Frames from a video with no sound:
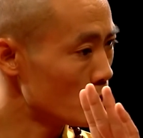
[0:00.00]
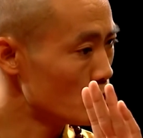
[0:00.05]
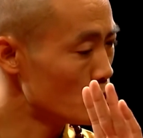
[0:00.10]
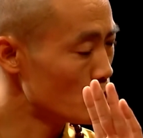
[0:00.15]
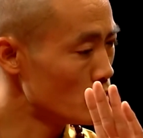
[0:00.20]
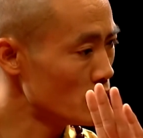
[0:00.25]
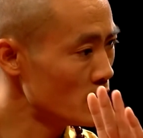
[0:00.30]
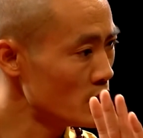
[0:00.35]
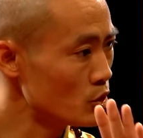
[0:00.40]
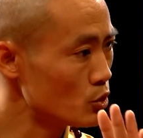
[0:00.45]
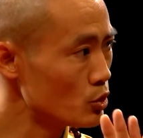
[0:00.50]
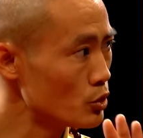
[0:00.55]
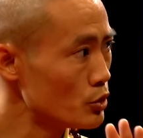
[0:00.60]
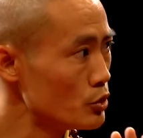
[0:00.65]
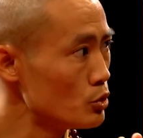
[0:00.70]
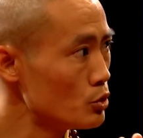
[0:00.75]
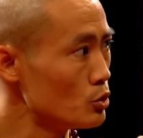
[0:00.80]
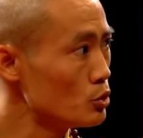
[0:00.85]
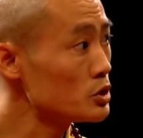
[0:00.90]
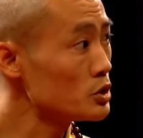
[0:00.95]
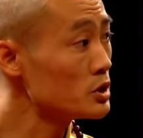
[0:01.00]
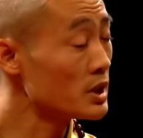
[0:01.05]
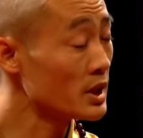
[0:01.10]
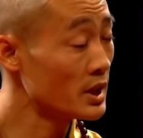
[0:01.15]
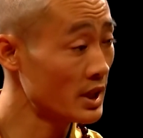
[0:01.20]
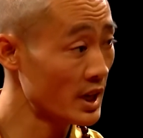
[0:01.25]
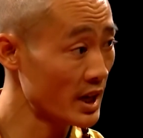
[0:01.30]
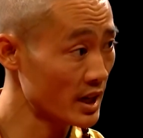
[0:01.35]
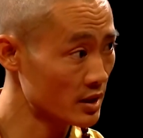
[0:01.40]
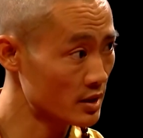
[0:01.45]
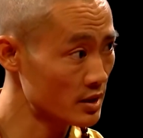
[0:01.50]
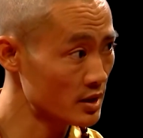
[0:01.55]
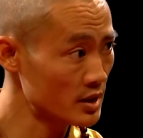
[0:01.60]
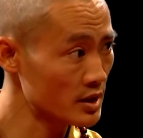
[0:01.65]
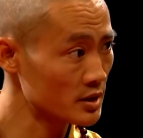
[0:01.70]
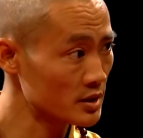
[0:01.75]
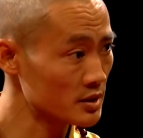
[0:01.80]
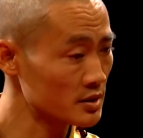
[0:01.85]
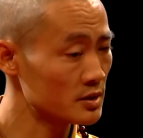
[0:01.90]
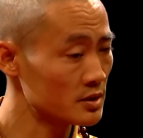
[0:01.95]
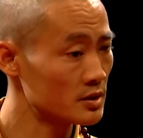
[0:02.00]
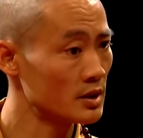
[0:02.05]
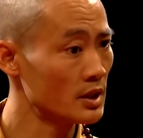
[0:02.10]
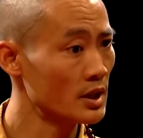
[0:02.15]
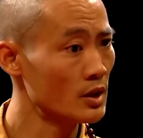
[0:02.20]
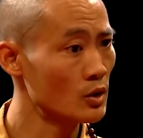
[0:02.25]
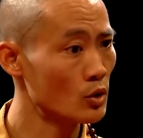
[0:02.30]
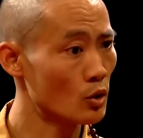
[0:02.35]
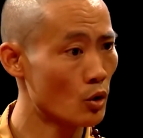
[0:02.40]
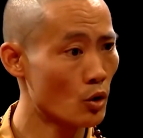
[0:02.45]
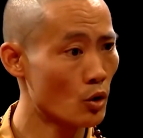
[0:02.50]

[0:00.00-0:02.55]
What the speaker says: you need to use techniques in